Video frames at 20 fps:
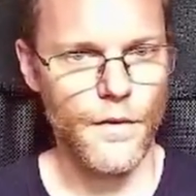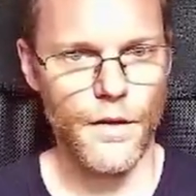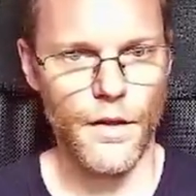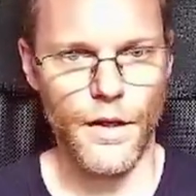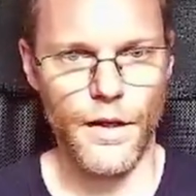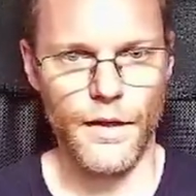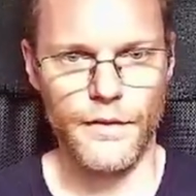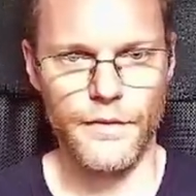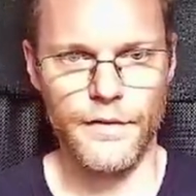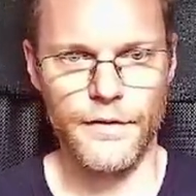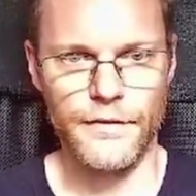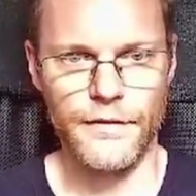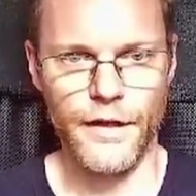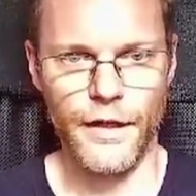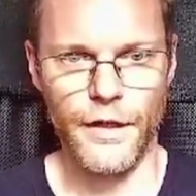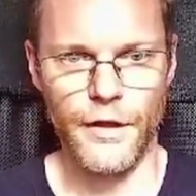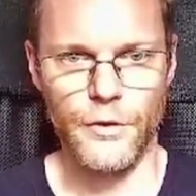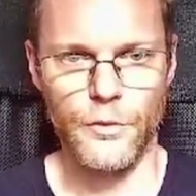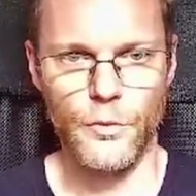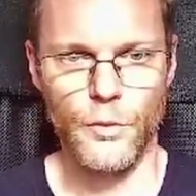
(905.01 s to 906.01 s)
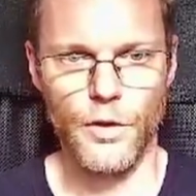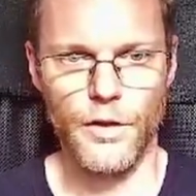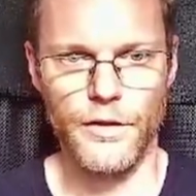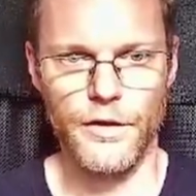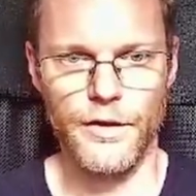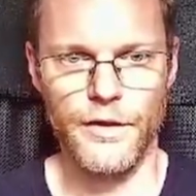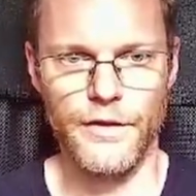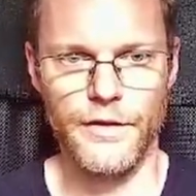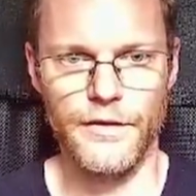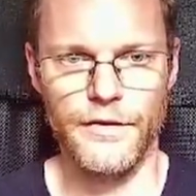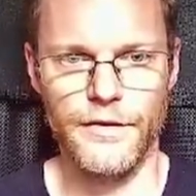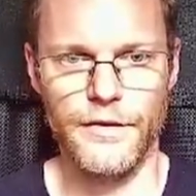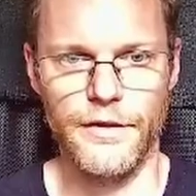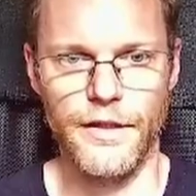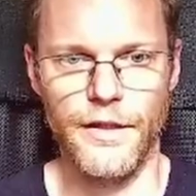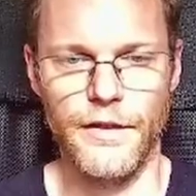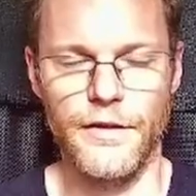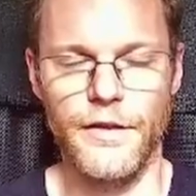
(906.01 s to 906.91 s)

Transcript: and the second one is it